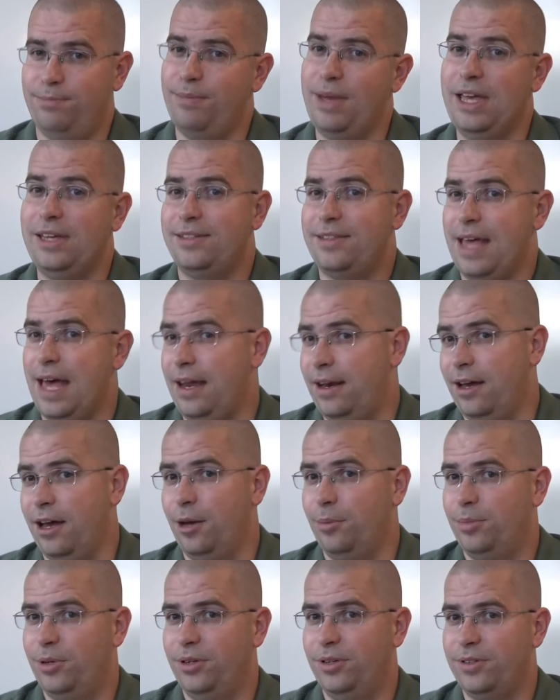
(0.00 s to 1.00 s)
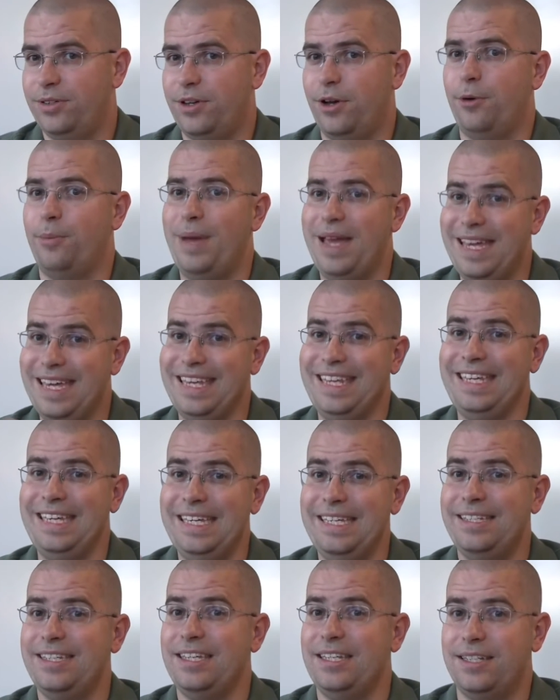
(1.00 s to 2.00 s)
mess that up. So make it
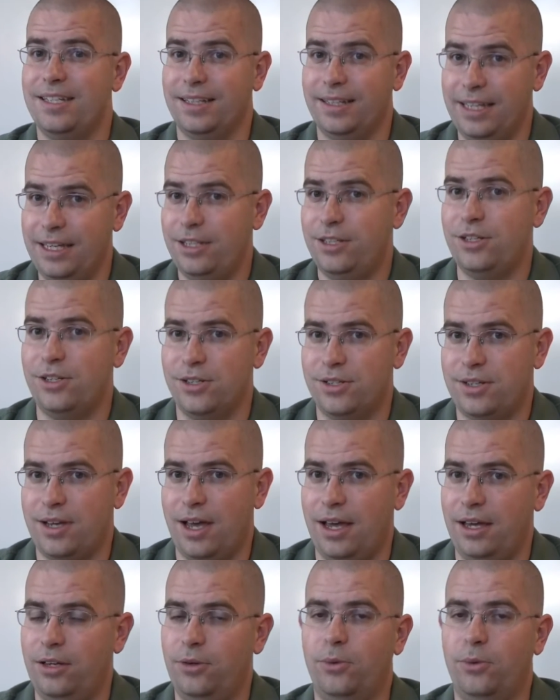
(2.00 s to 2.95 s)
easy to link to your site